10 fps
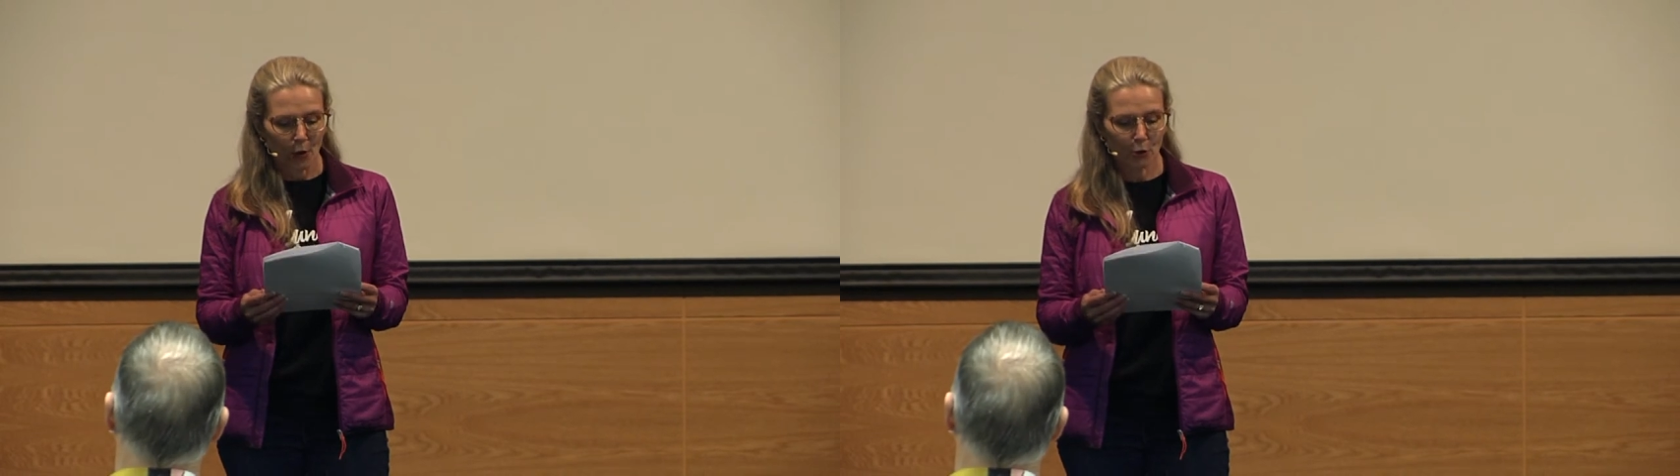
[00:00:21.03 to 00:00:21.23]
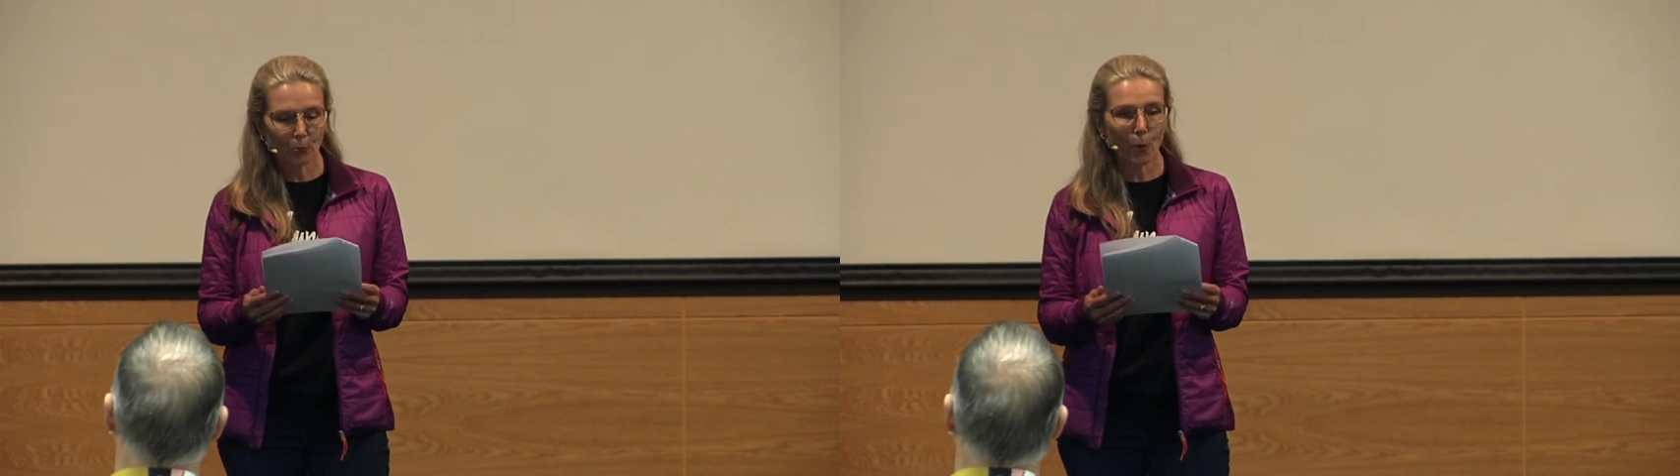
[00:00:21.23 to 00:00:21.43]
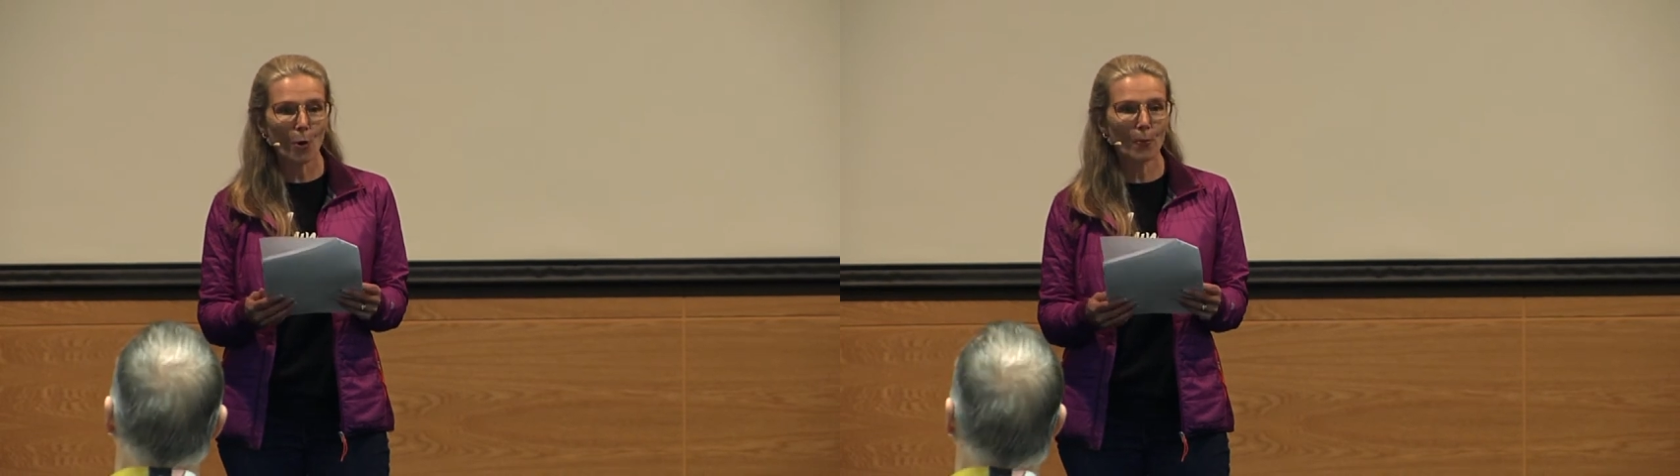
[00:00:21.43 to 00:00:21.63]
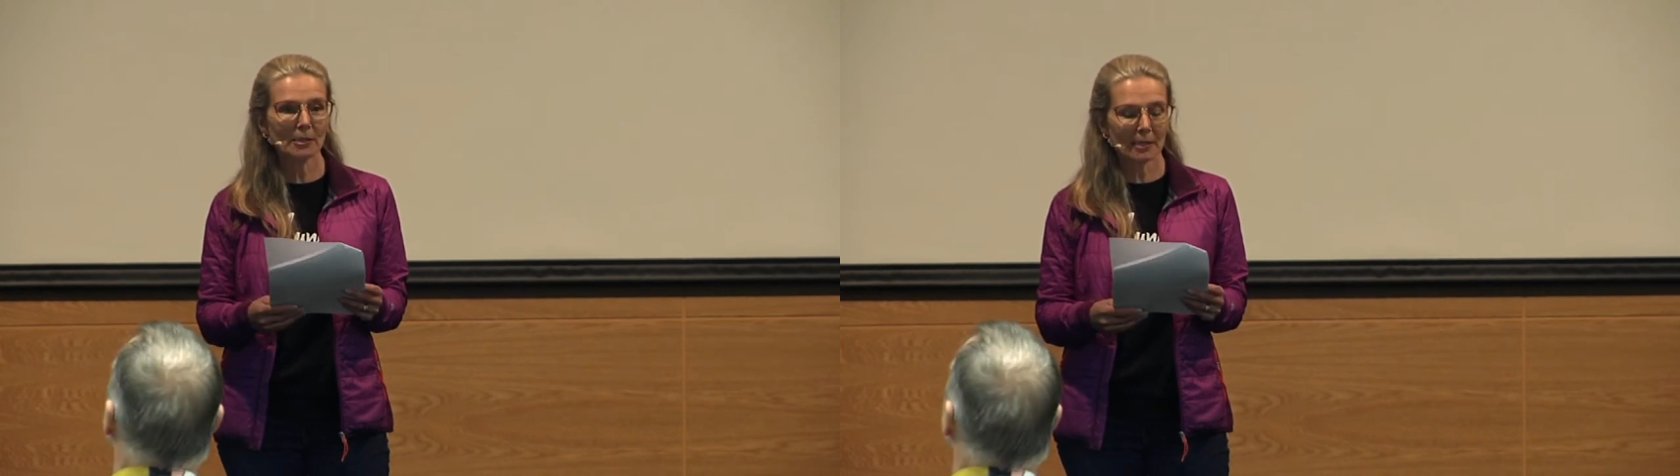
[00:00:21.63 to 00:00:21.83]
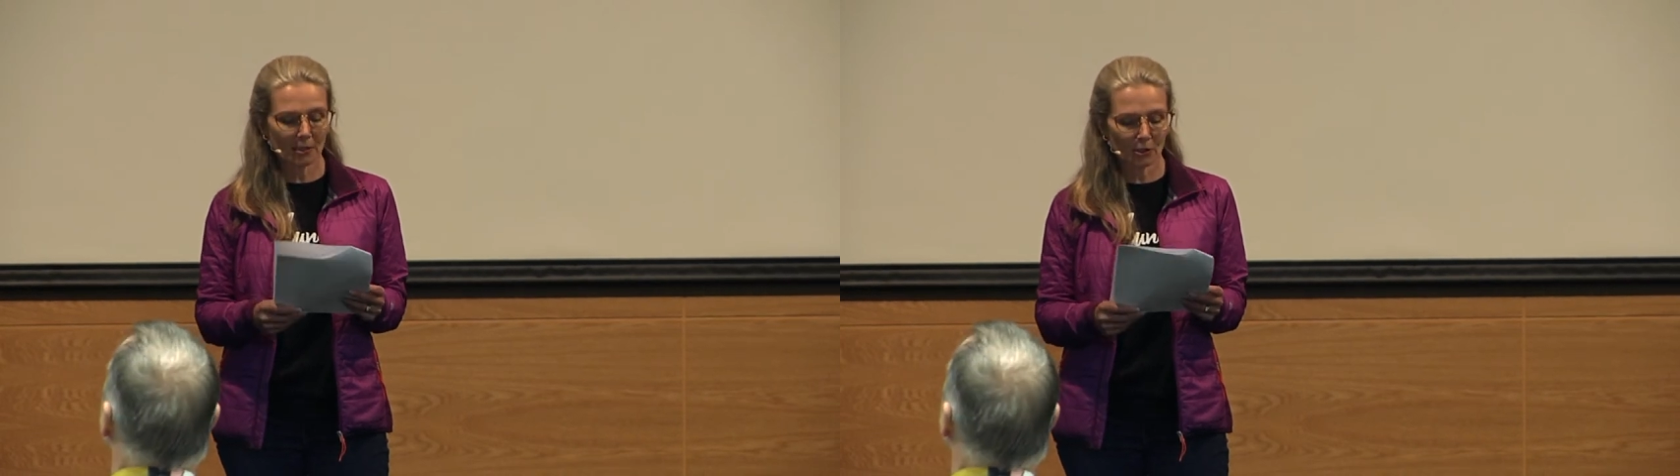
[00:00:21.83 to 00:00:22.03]
whose
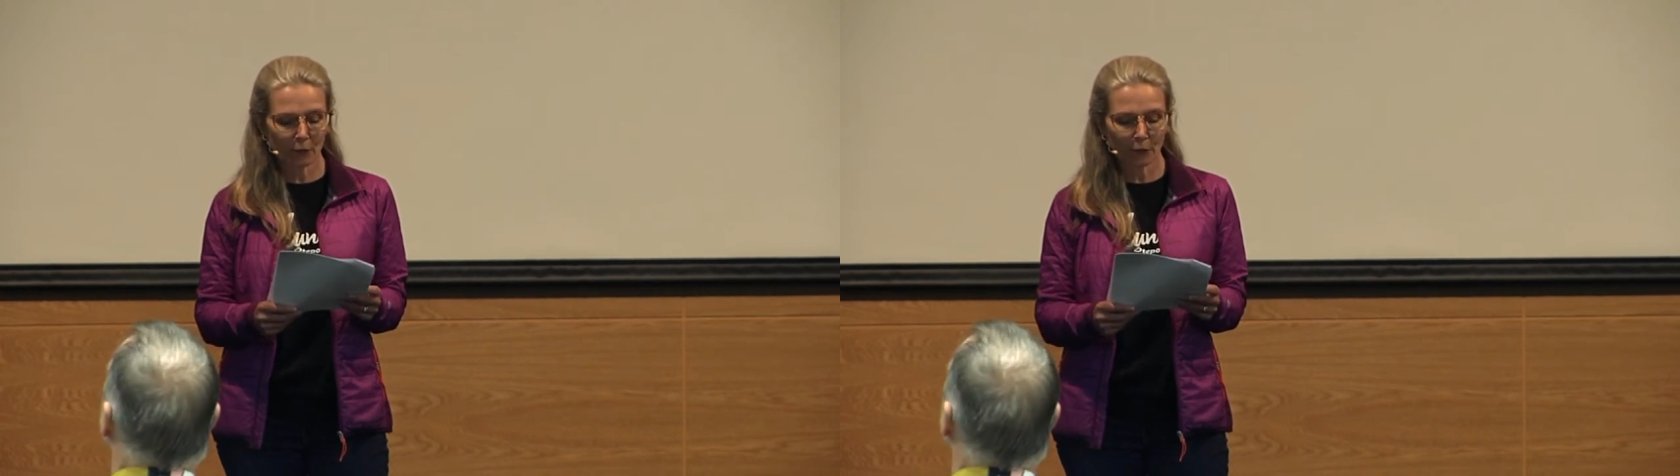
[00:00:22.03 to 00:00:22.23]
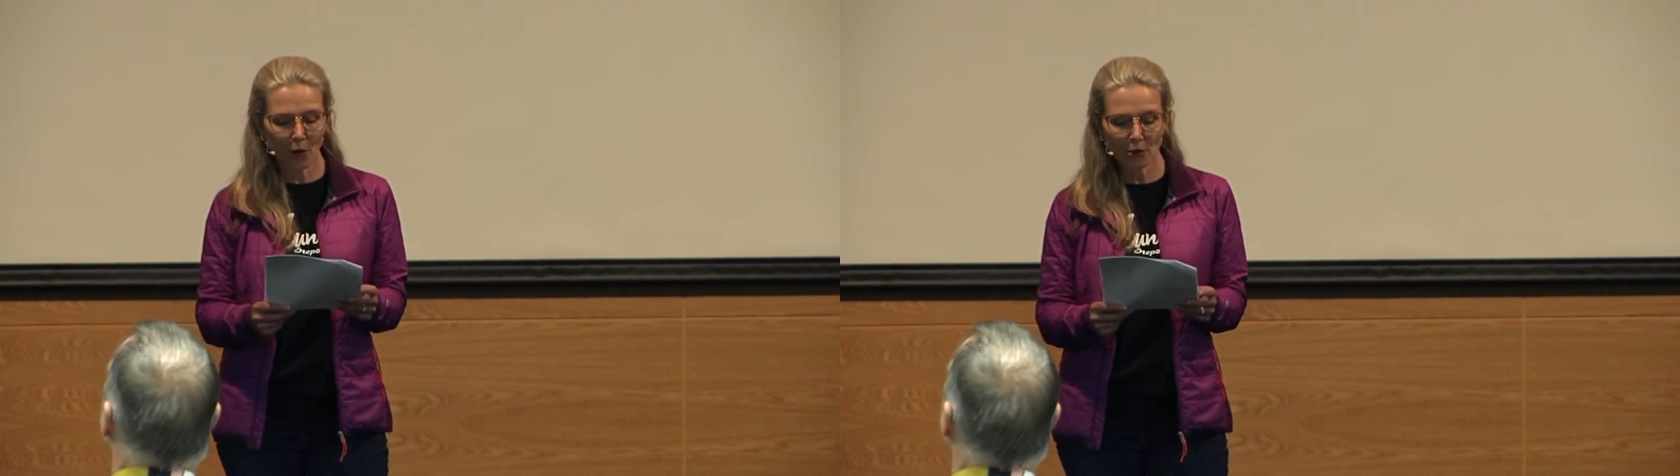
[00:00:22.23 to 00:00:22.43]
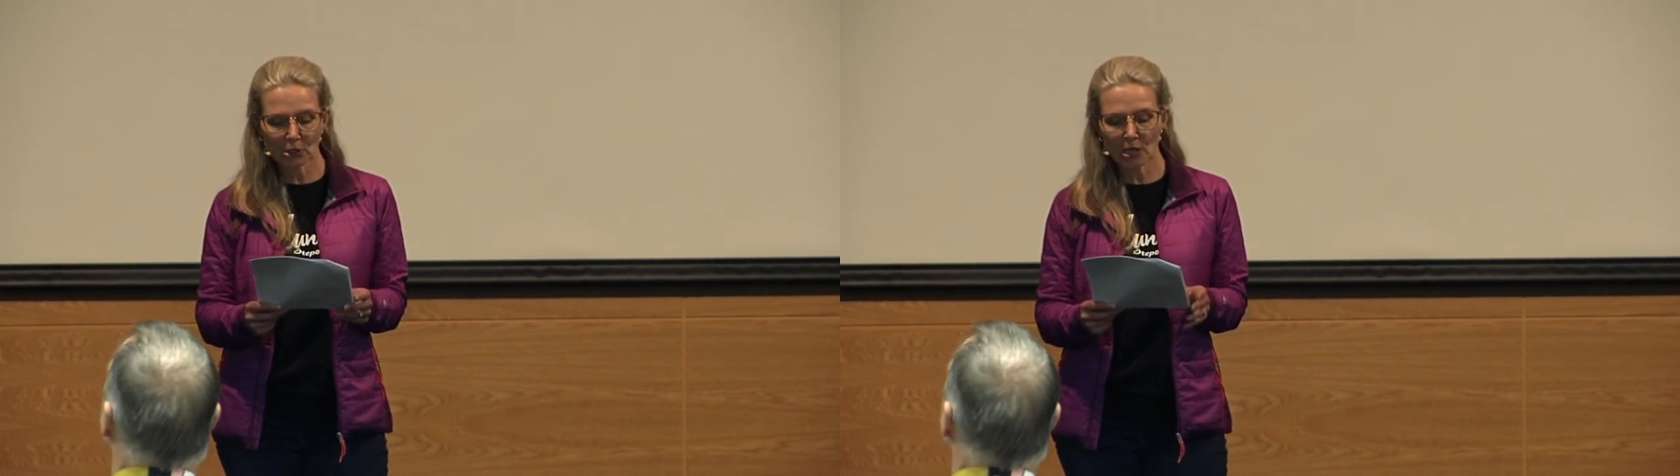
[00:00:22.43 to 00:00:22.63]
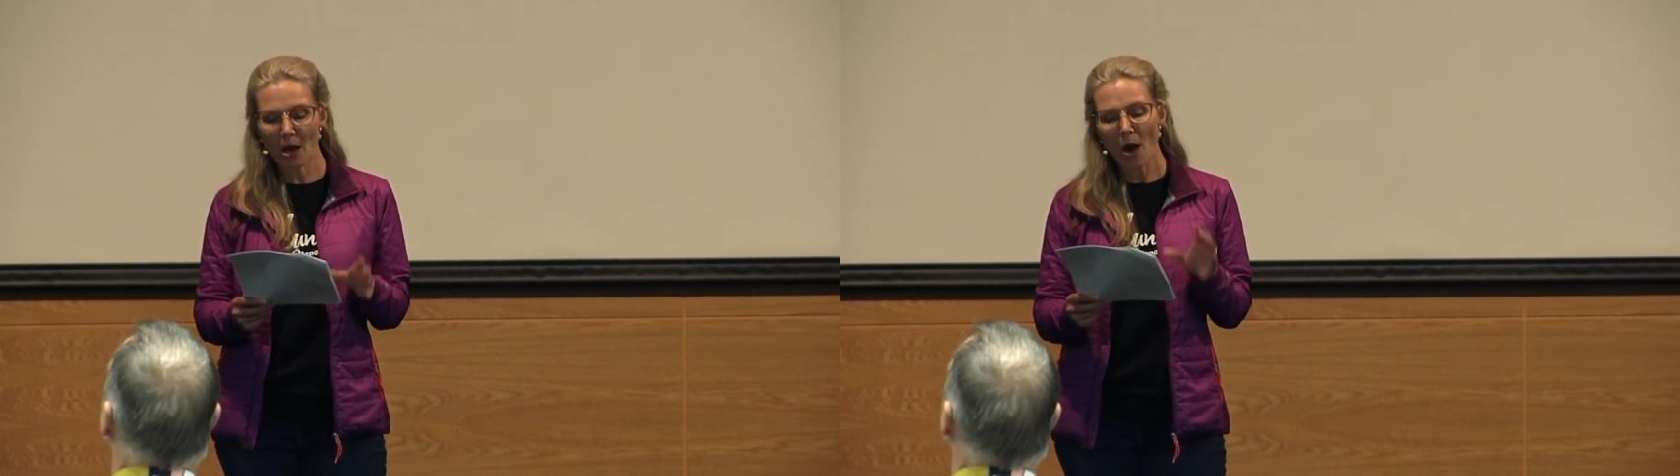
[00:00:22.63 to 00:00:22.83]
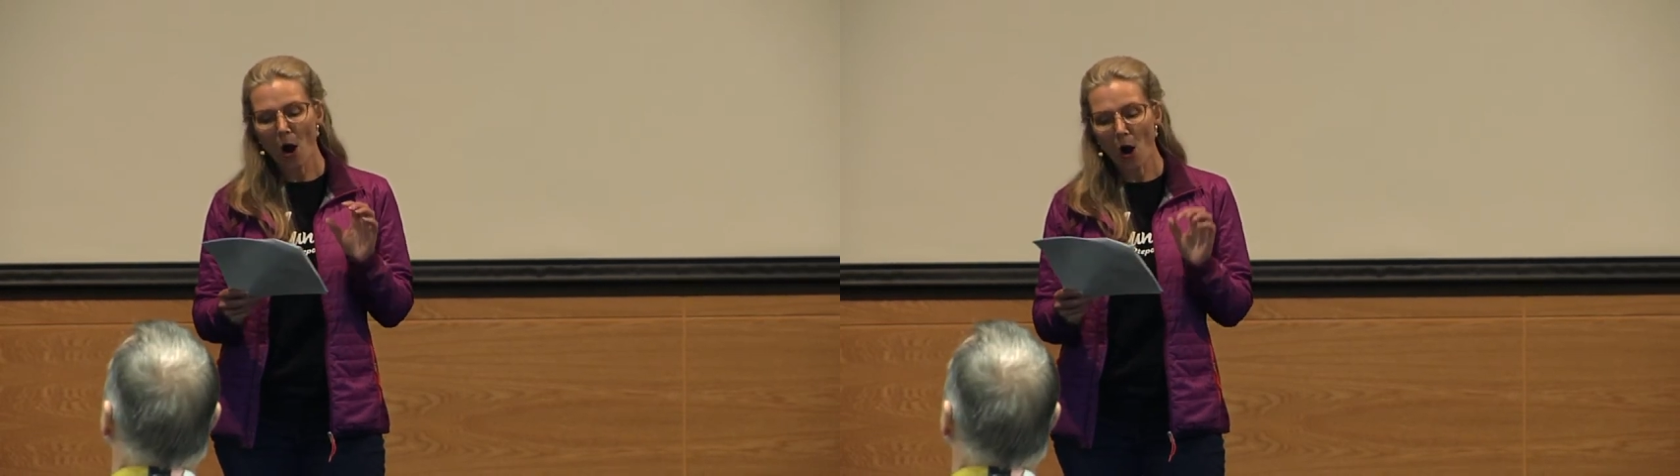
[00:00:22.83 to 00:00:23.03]
purpose is to foster